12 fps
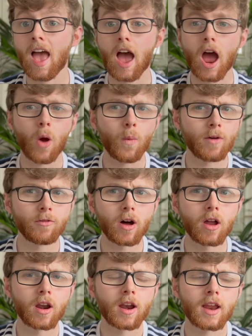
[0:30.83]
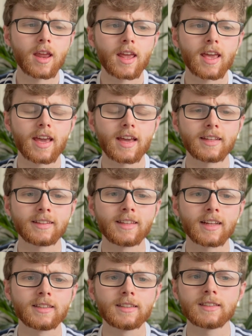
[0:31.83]
However, it
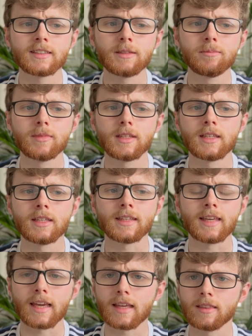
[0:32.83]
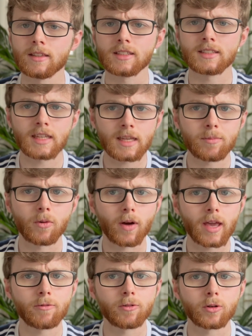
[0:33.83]
didn't seem to gain the same
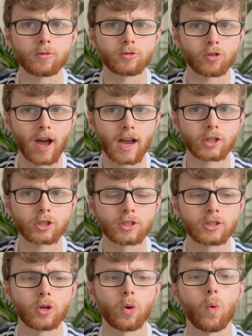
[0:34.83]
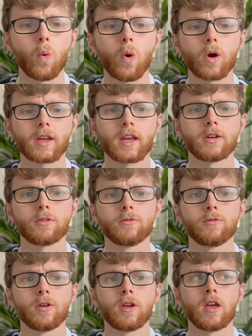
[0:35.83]
level of traction or kind
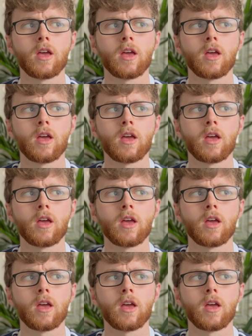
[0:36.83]
of